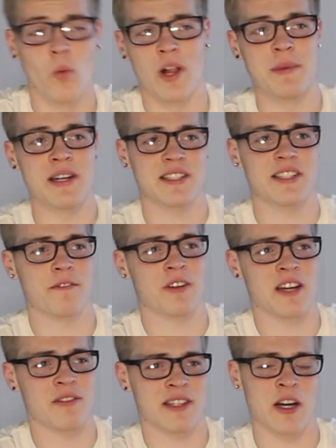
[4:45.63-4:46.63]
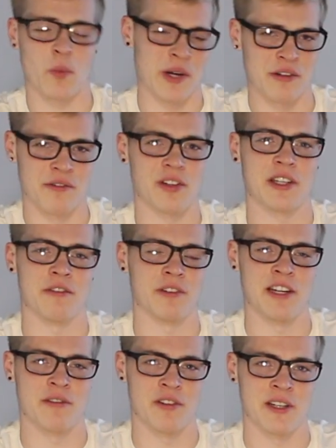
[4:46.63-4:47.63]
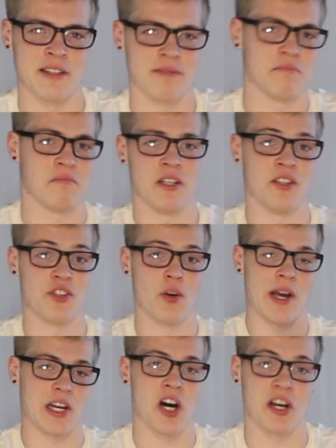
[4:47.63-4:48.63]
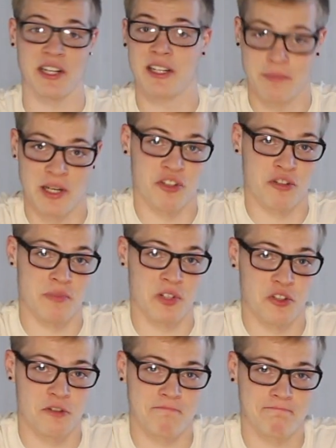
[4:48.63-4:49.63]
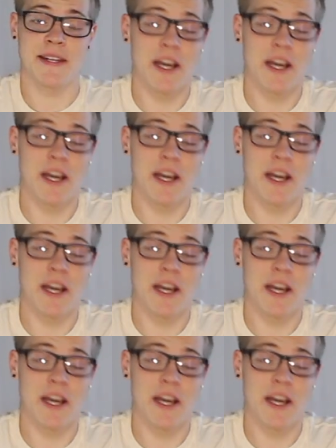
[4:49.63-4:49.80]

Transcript: Well, I mean, except for give it that weird funky flavor that is so iconic in Belgian beers.